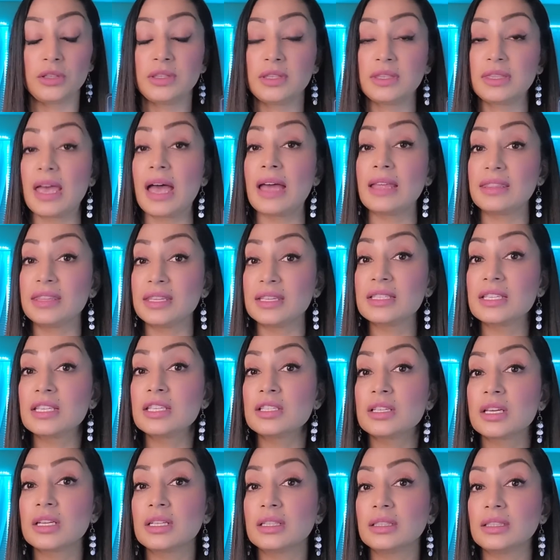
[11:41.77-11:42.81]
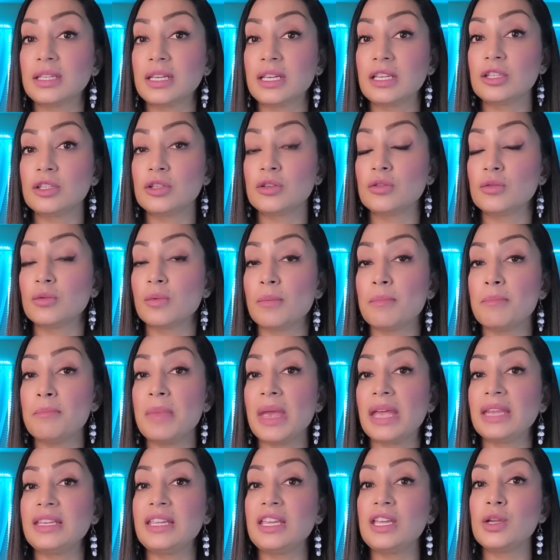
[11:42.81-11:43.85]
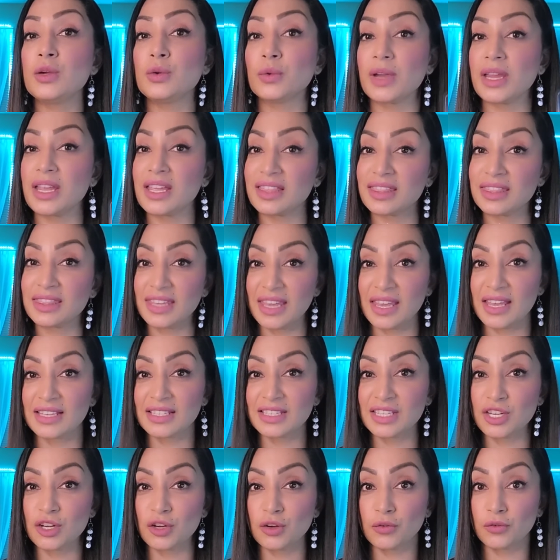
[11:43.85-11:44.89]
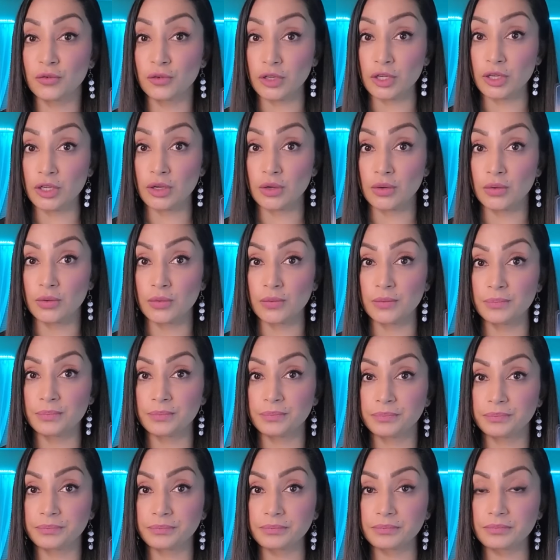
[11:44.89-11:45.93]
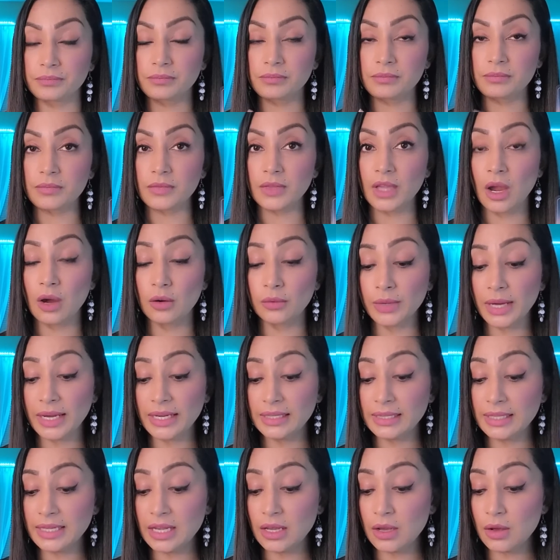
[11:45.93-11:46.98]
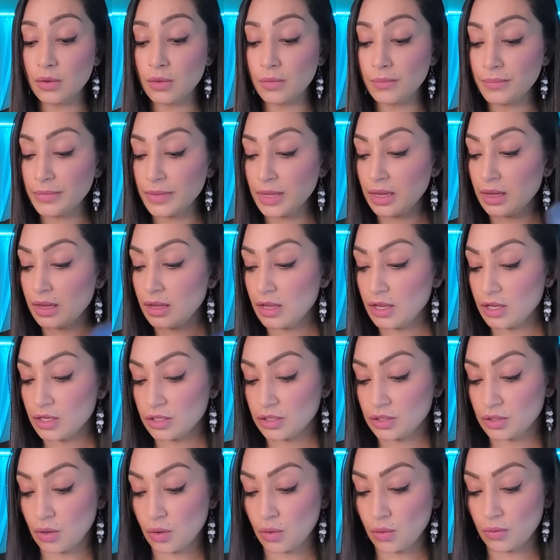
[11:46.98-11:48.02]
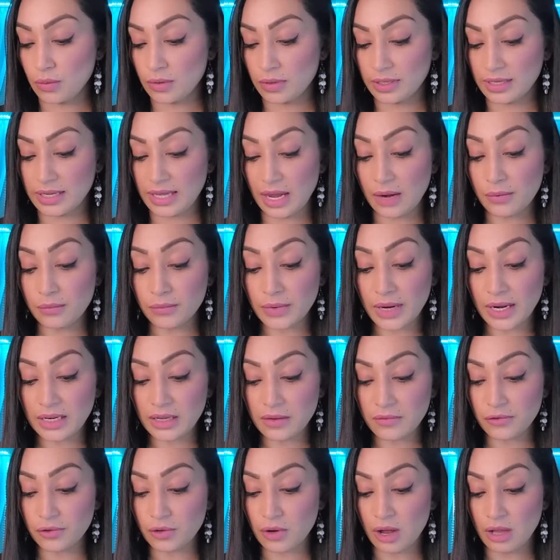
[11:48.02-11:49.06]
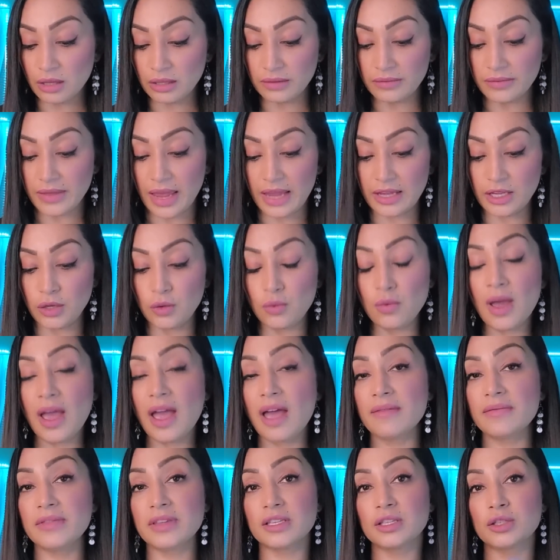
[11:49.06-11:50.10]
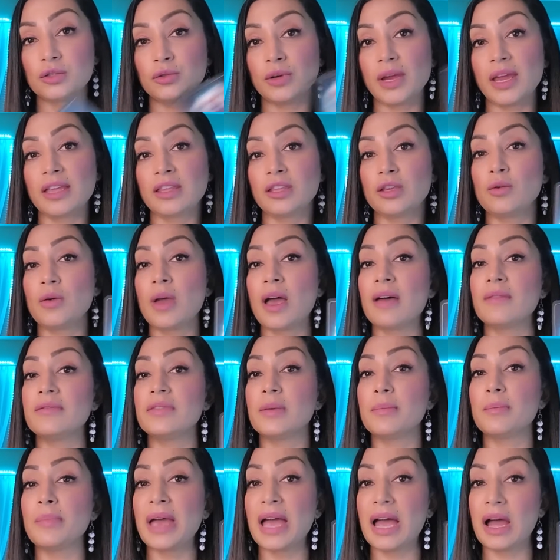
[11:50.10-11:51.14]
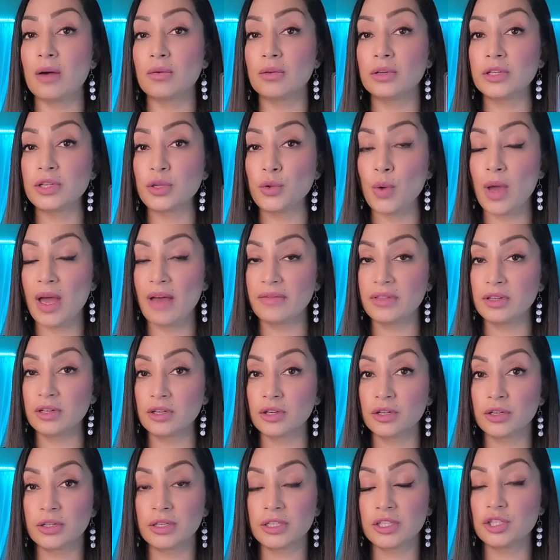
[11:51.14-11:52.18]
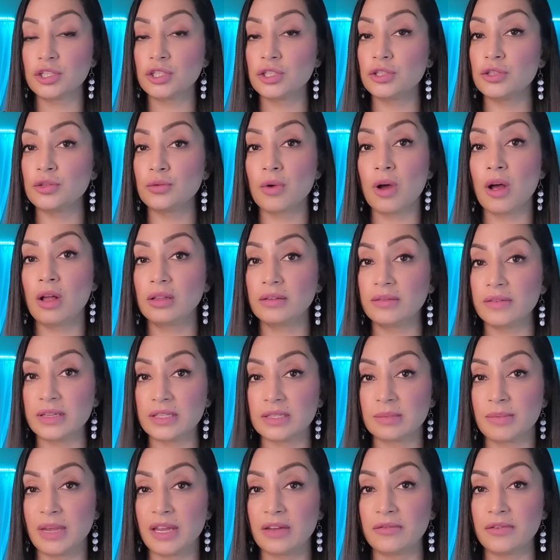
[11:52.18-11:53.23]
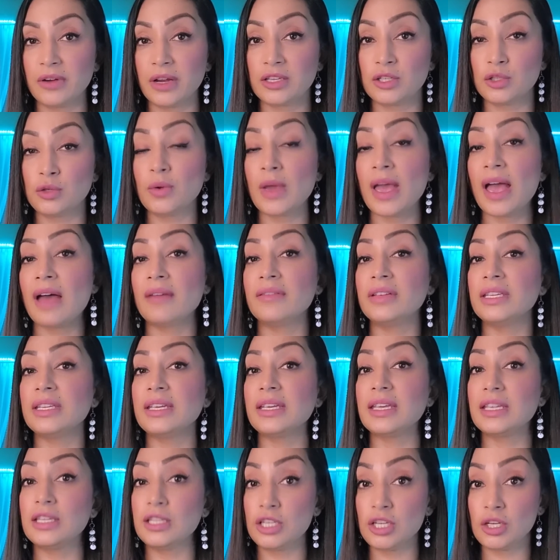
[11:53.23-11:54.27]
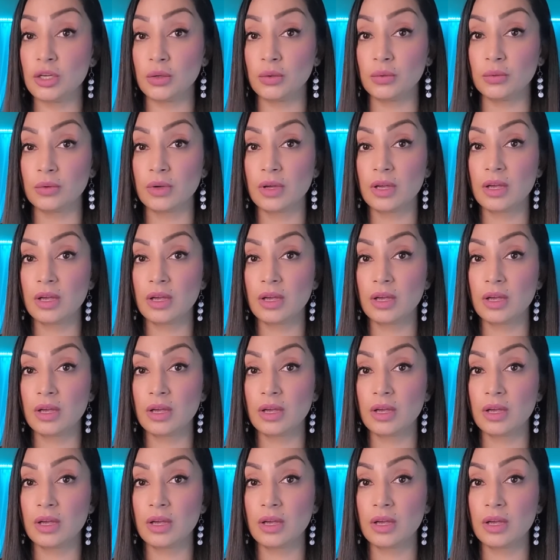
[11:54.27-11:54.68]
that this is going to lead to many great things here for you. All right, Leo. So get ready for all of that. You have the strength, you have the power, you have the courage to do all of this, my friends. You have it in you.